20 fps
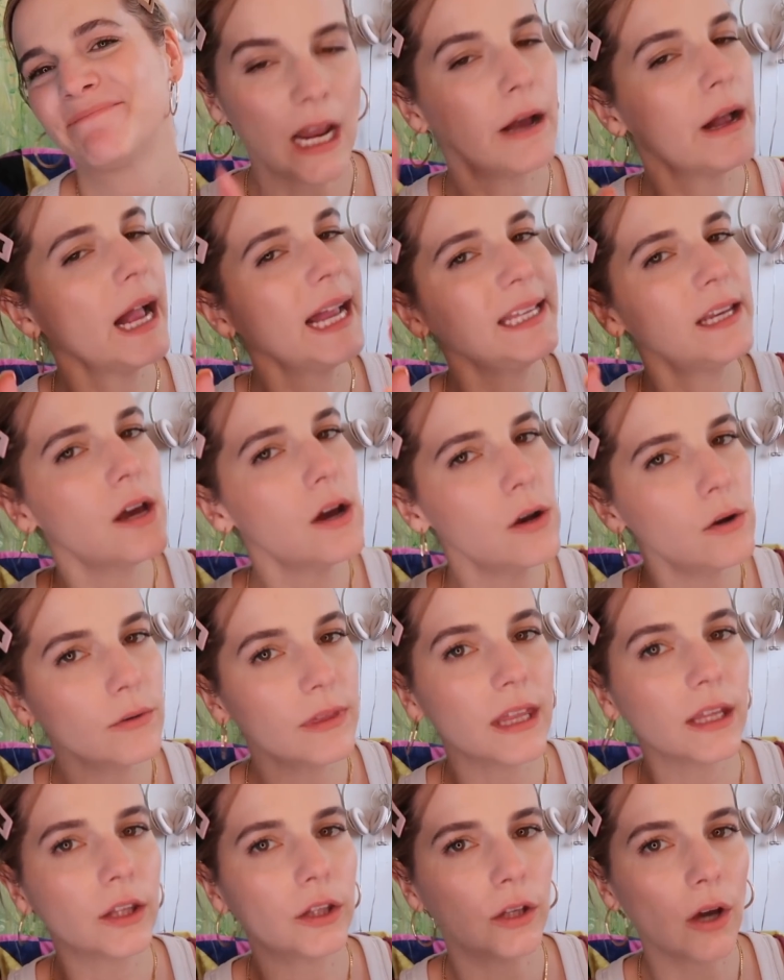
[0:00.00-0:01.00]
Now I know
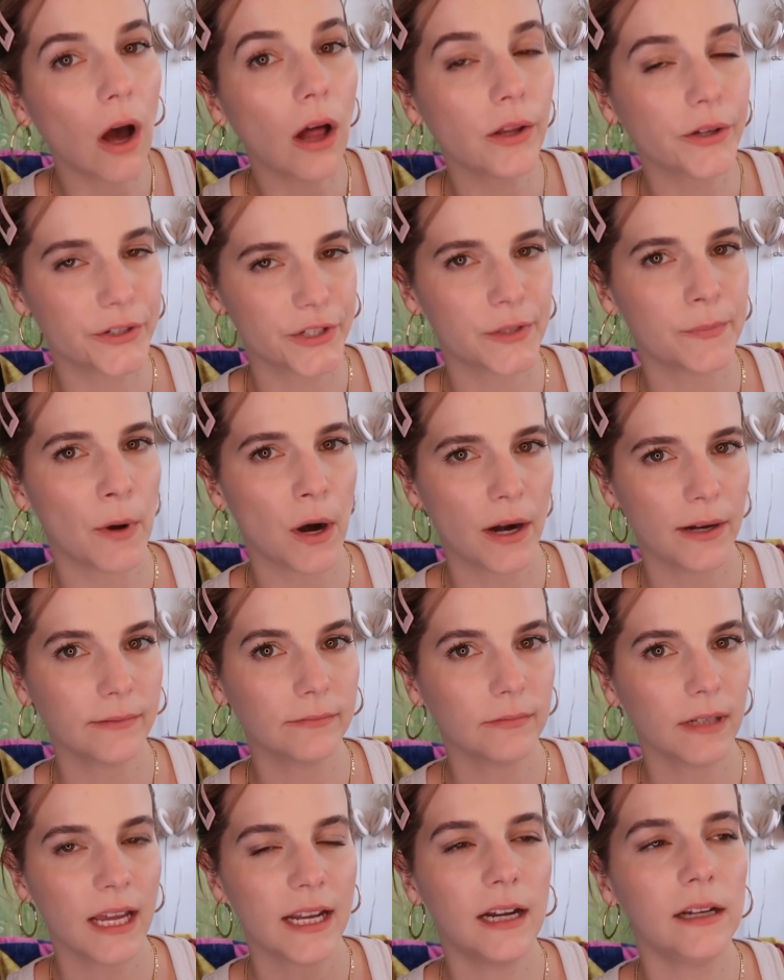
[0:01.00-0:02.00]
that y'all are smart,
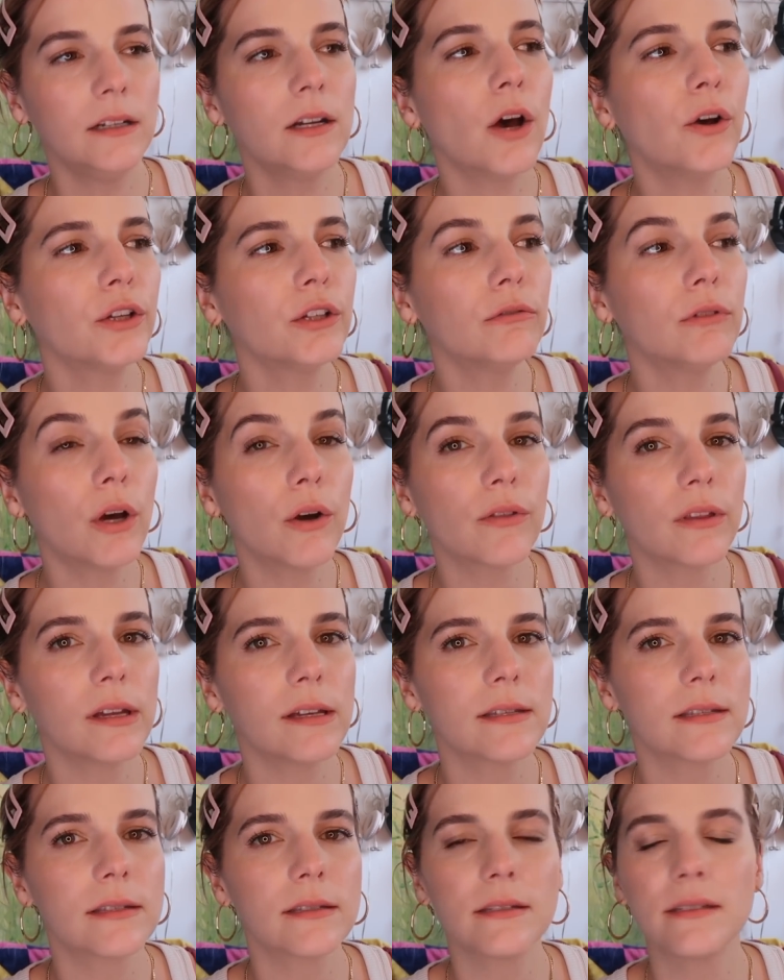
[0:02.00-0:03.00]
and I know you know
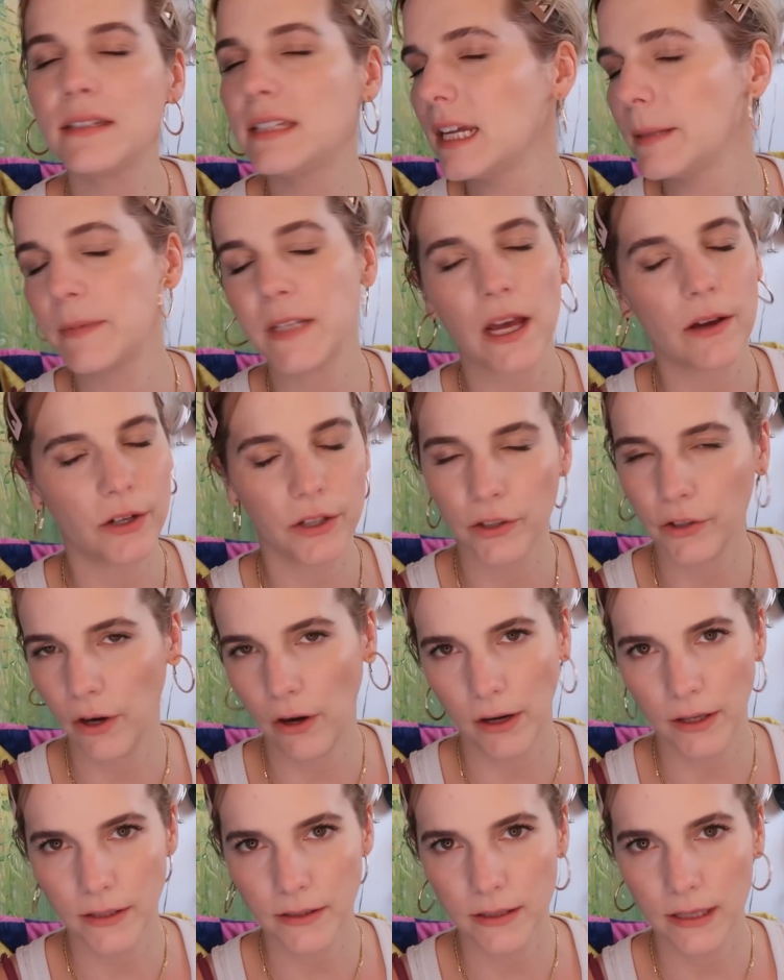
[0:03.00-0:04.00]
this deep down in your
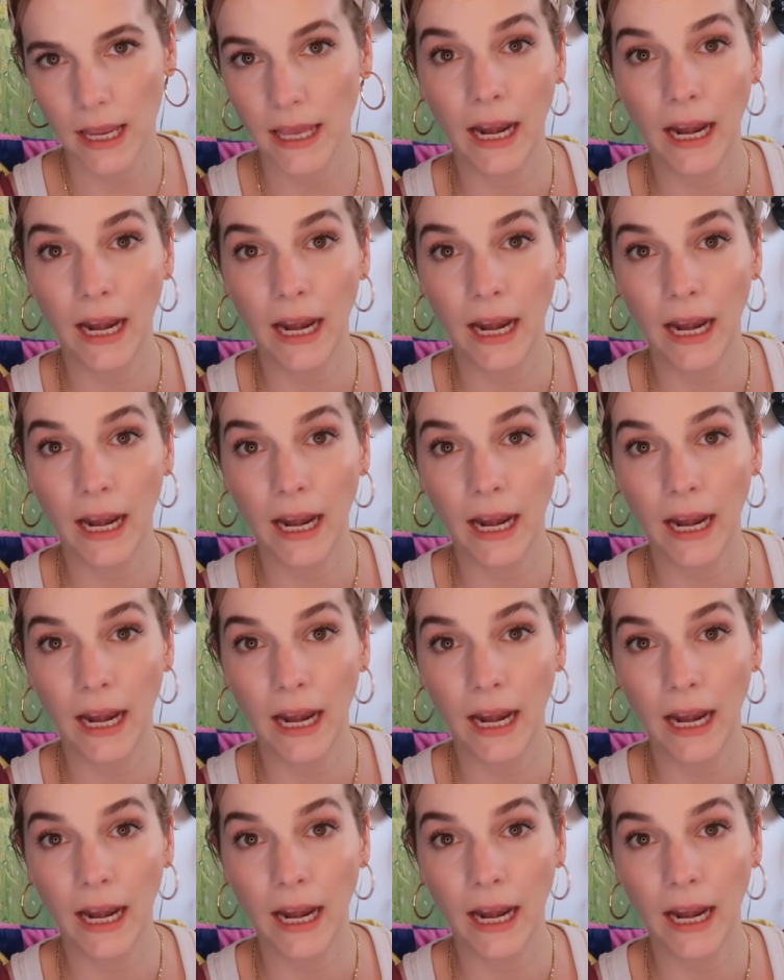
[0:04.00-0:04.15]
hearts.